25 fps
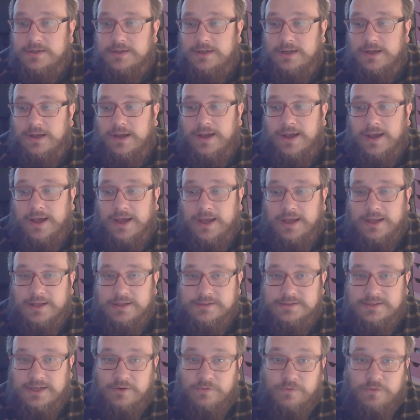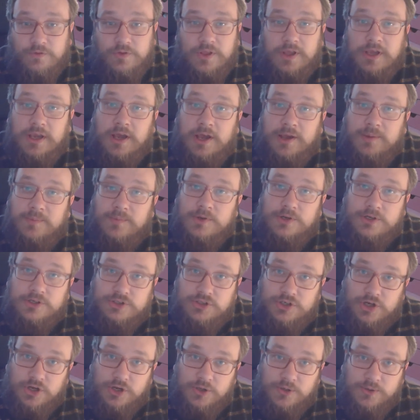And everything I'm going to
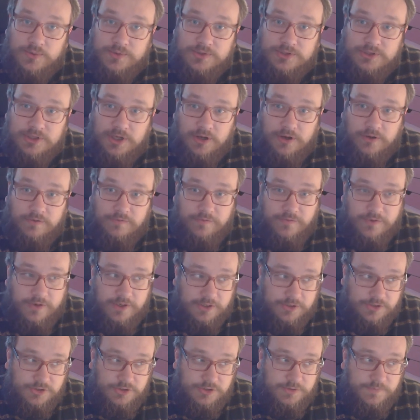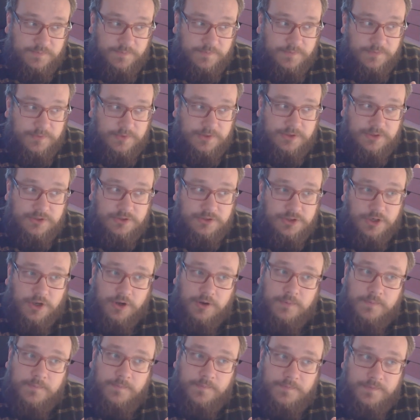show you is half finished. So
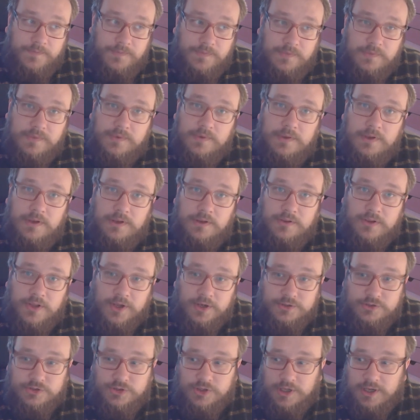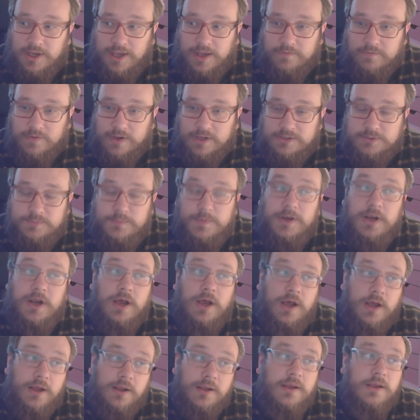those are the caveats. But
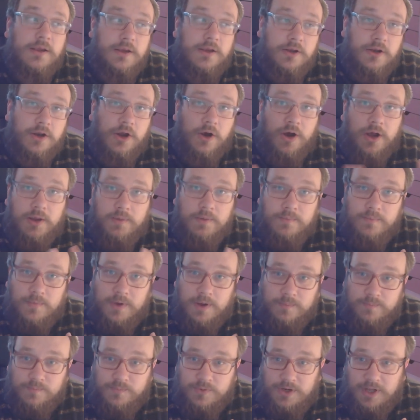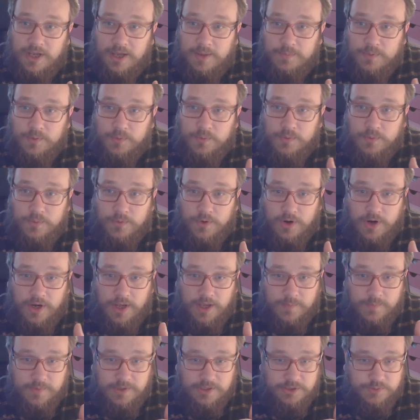I'm pretty happy with where I
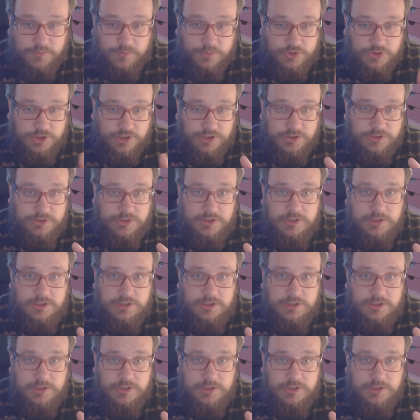am in this project.